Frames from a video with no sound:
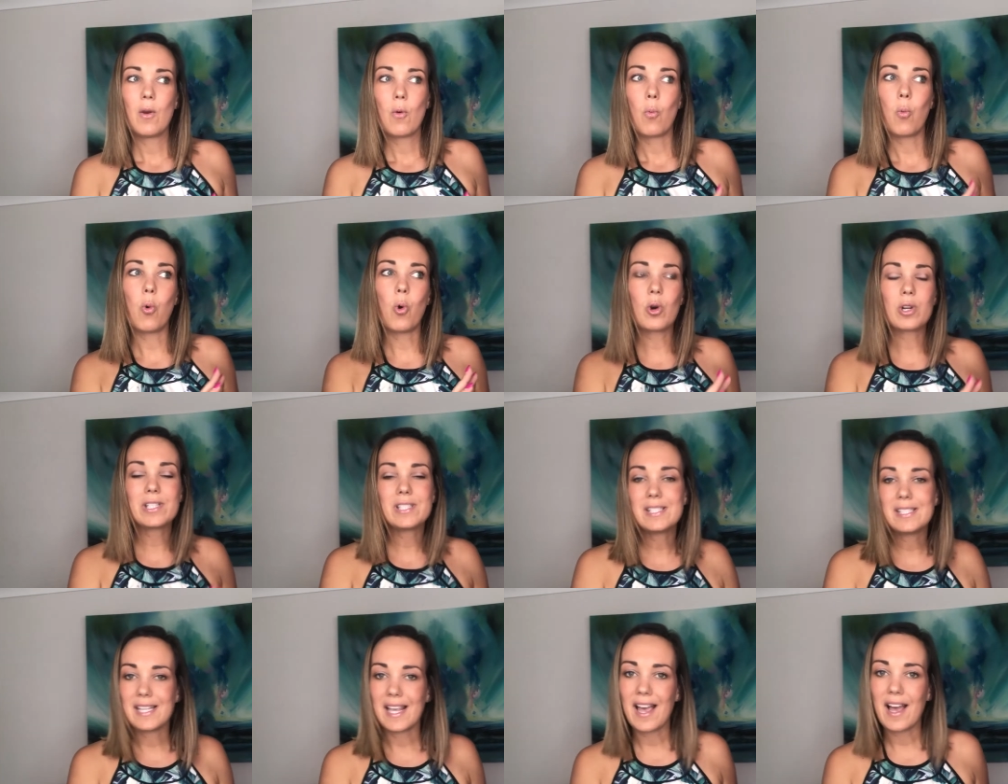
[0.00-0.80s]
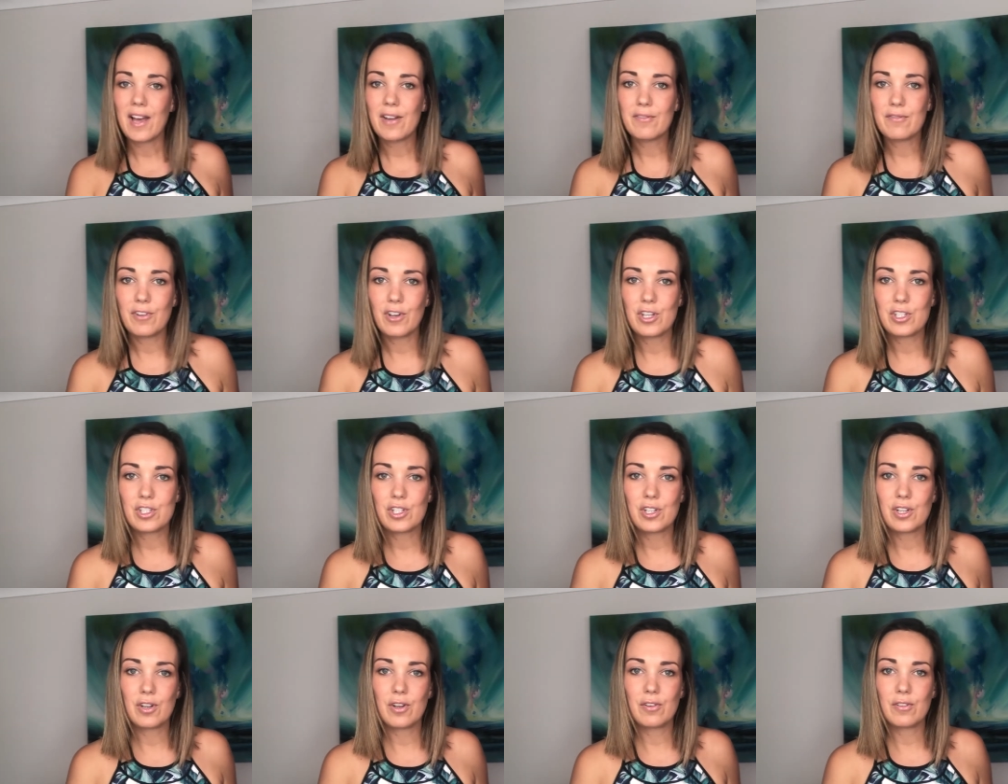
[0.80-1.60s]
watered down
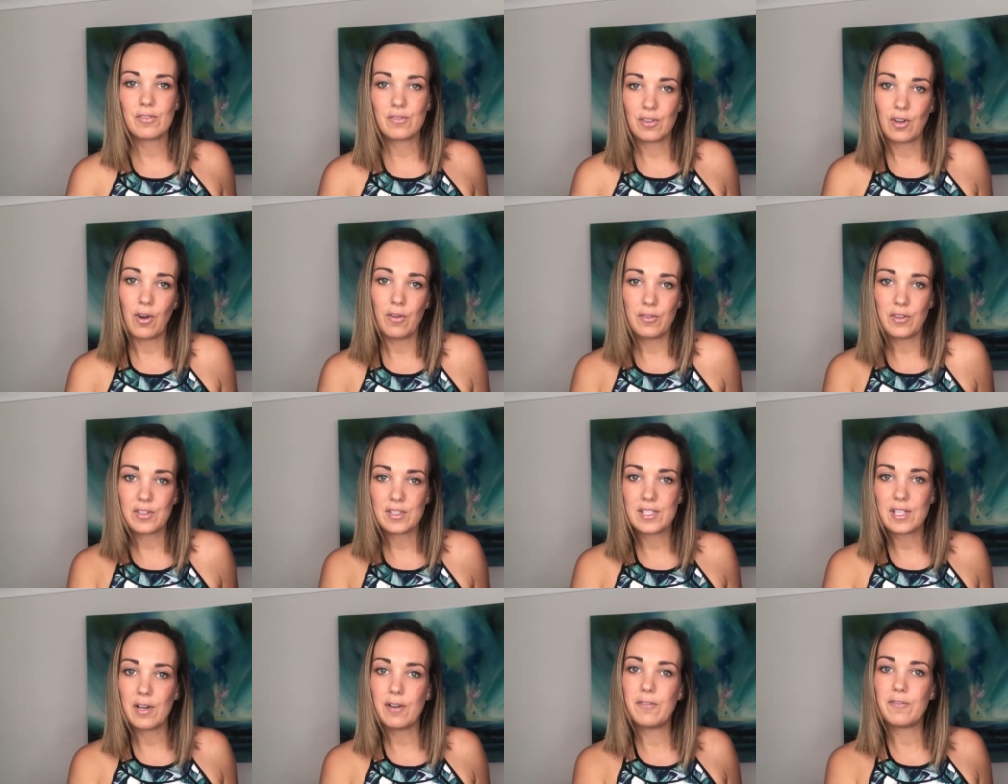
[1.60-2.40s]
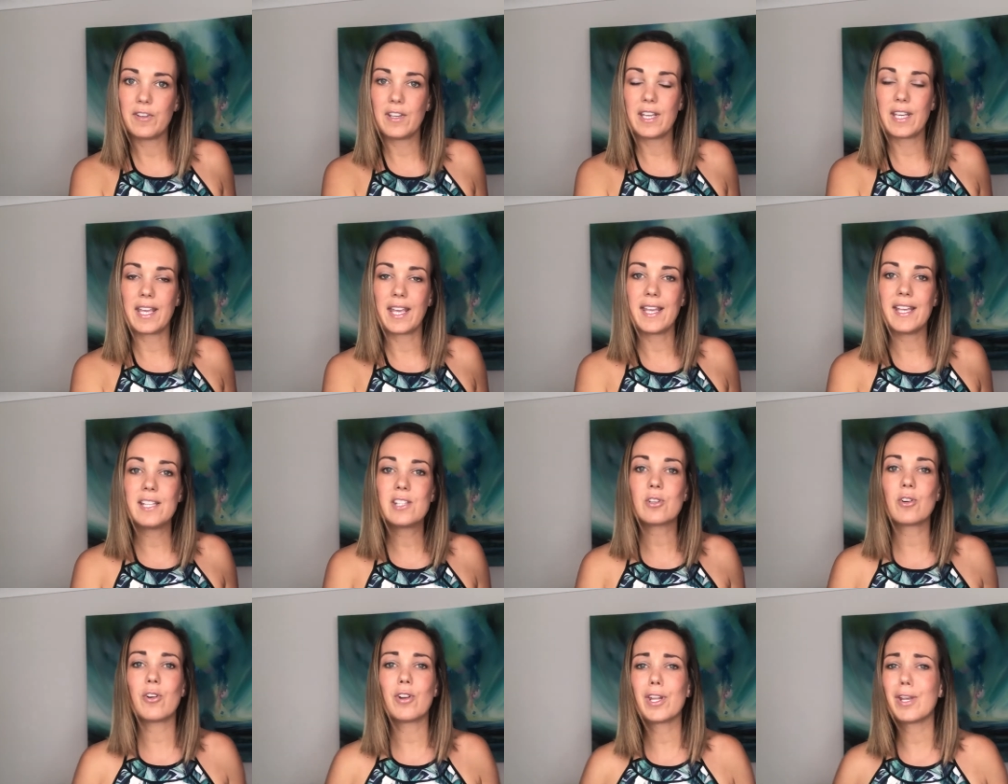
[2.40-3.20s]
version of yourself for your
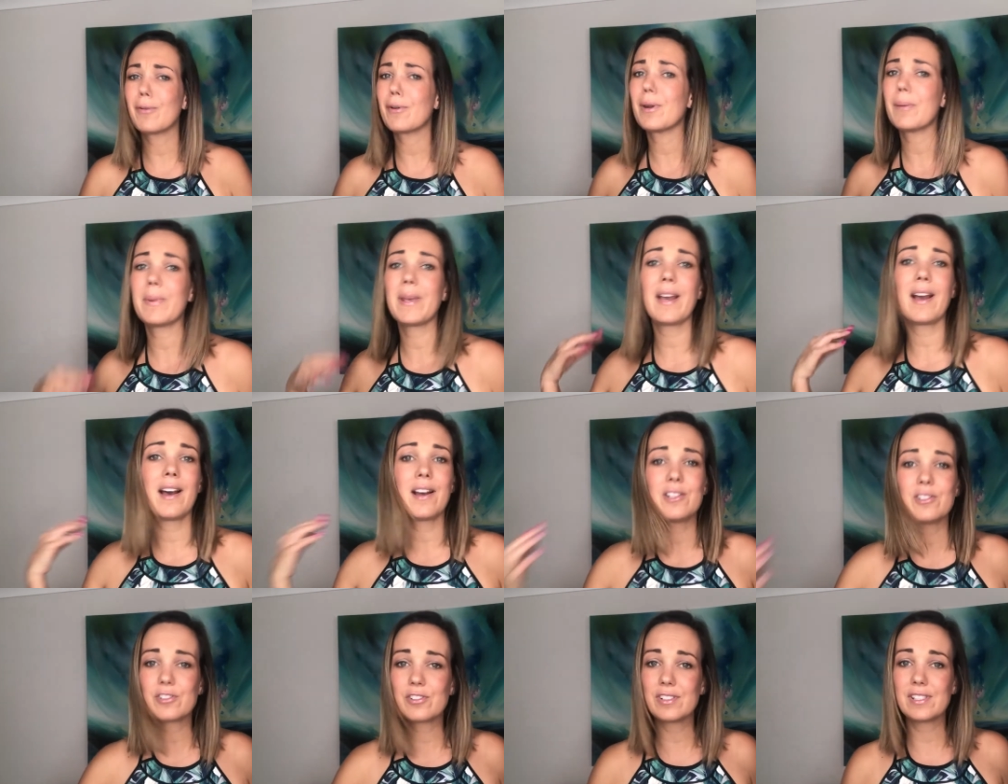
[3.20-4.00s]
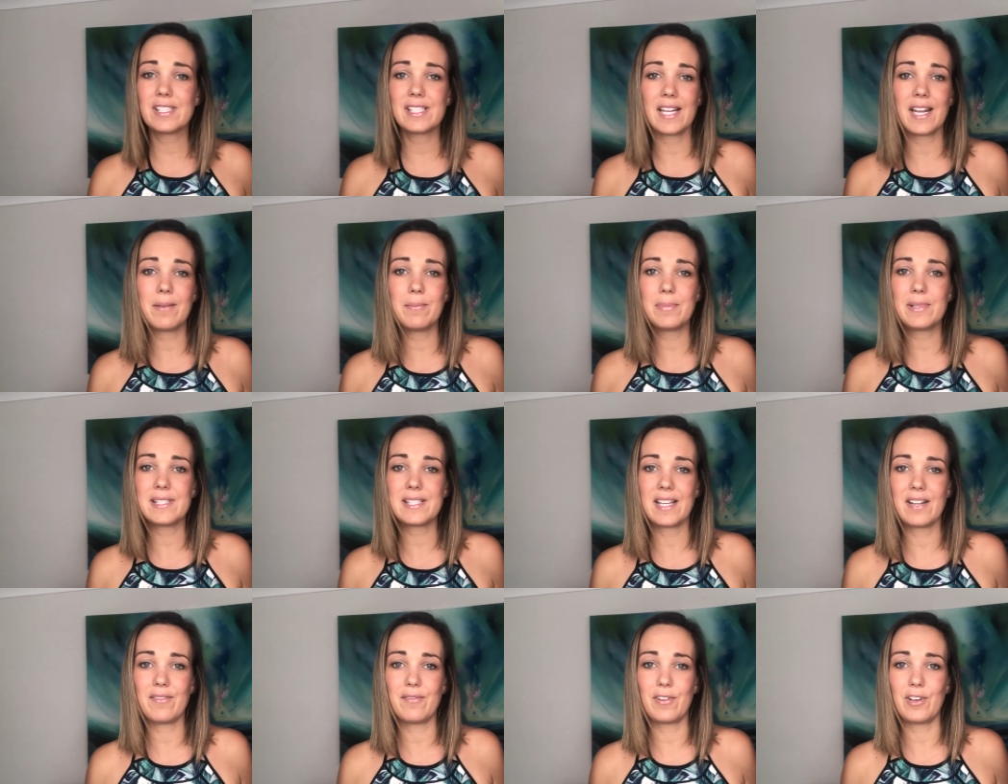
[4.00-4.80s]
kids, or do you want to be 110%
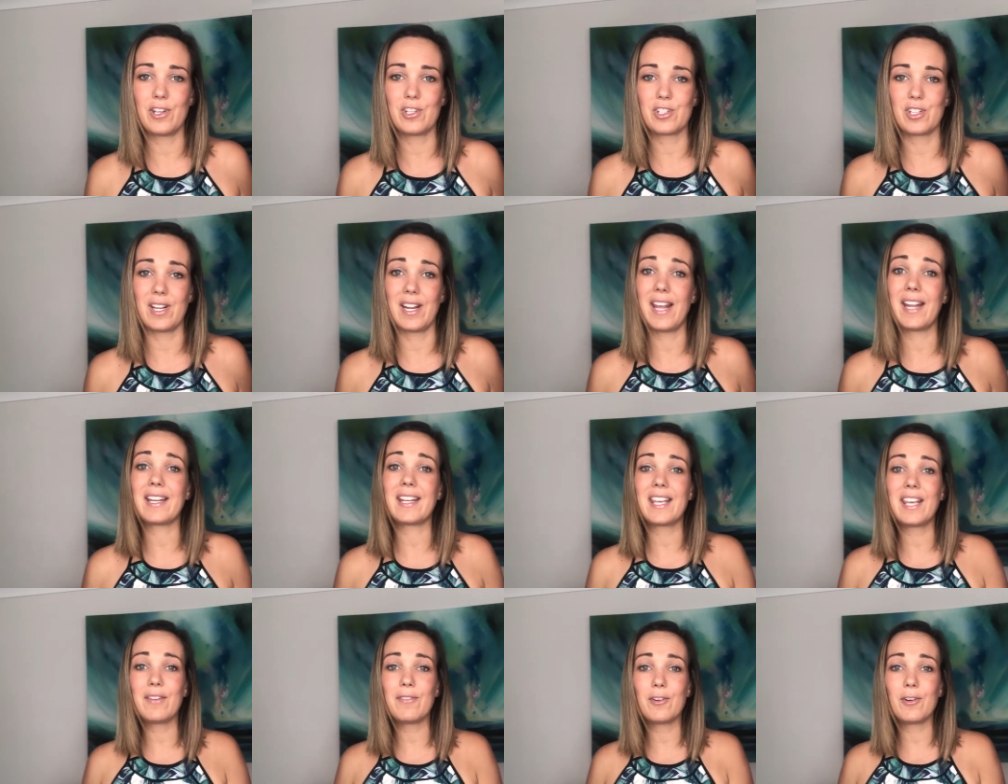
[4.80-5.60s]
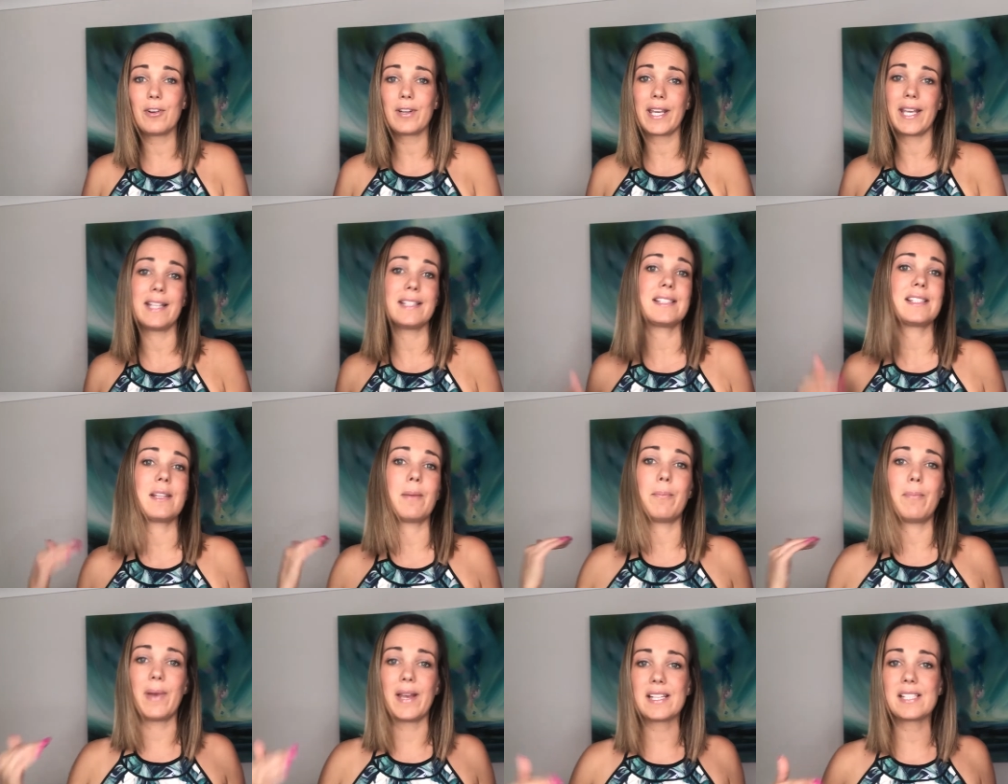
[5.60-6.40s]
version and give your kids the
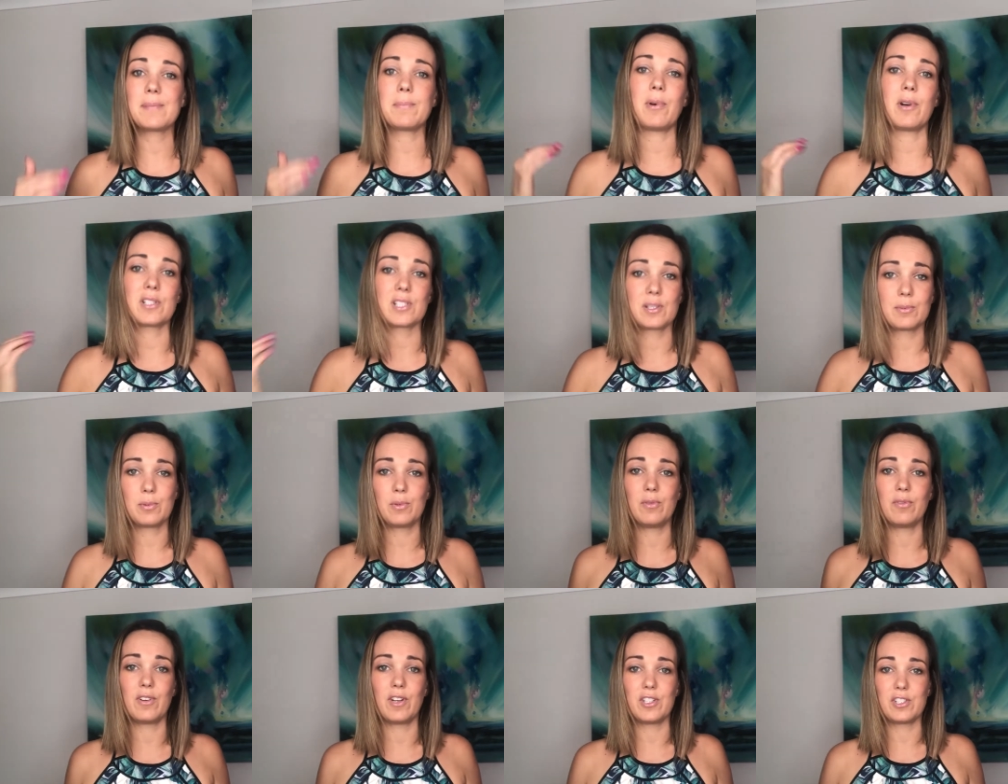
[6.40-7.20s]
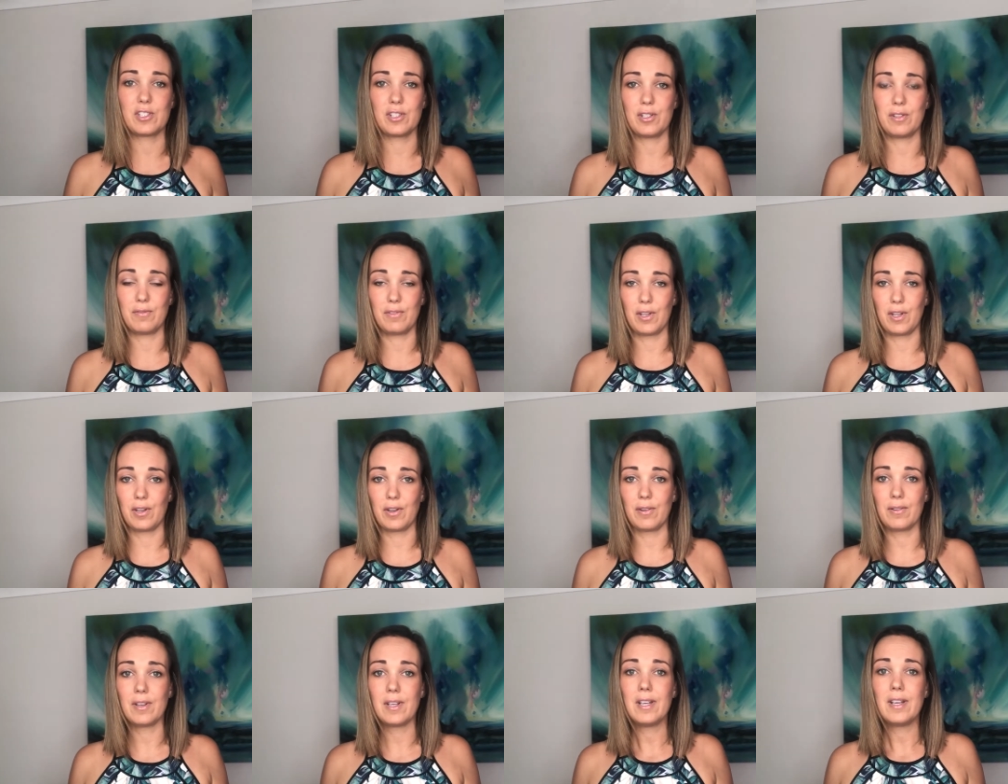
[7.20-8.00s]
best possible version of
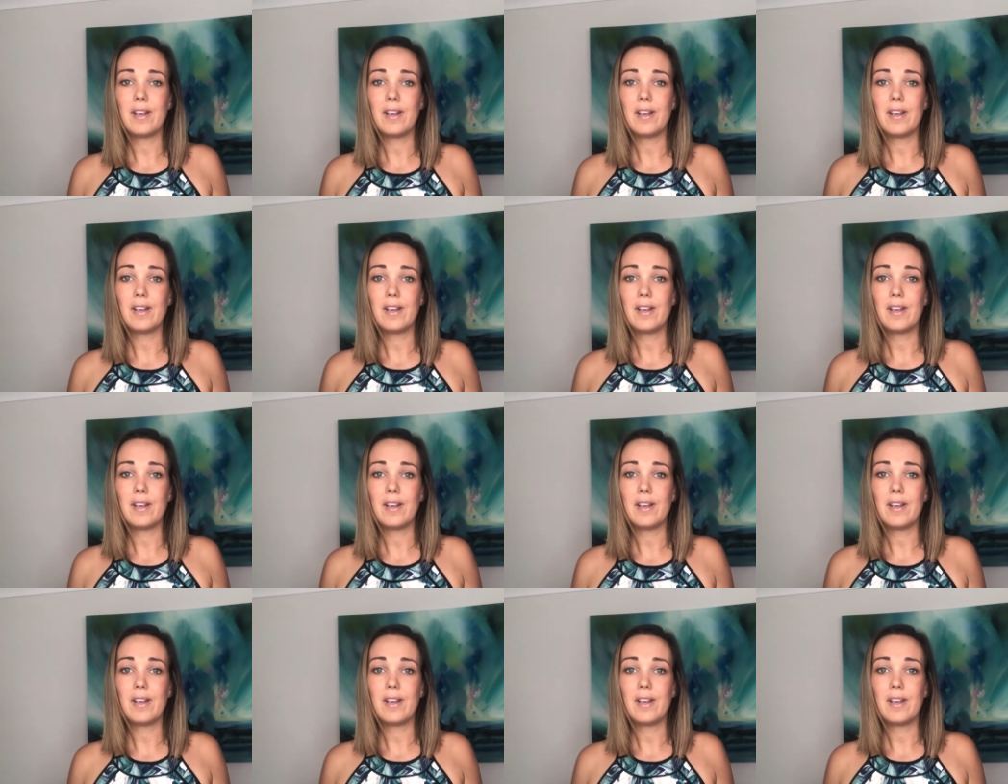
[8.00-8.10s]
you?